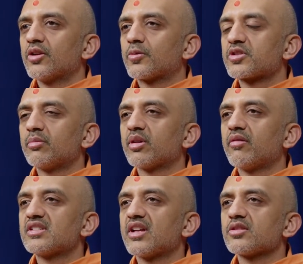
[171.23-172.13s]
Krishna
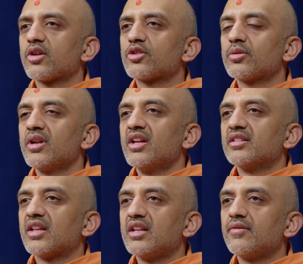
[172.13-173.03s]
Bhagavan tells Arjun
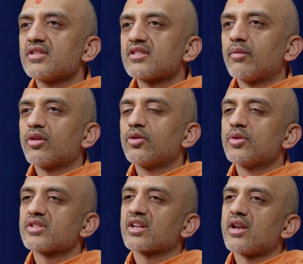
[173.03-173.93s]
that even someone who
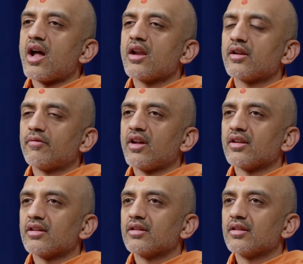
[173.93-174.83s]
is a gnanavan,